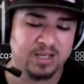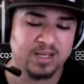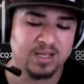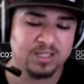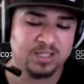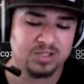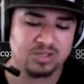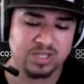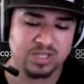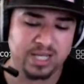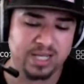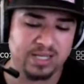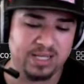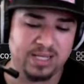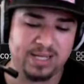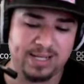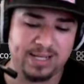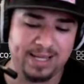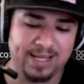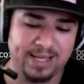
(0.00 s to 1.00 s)
So
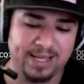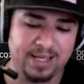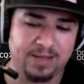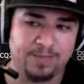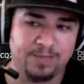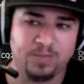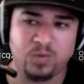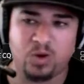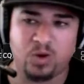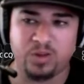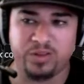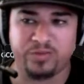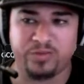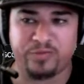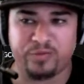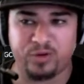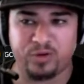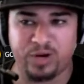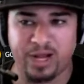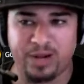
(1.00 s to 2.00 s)
technically on the
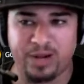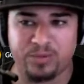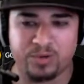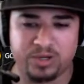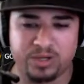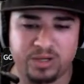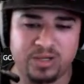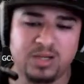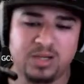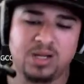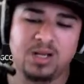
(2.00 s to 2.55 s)
4-hour,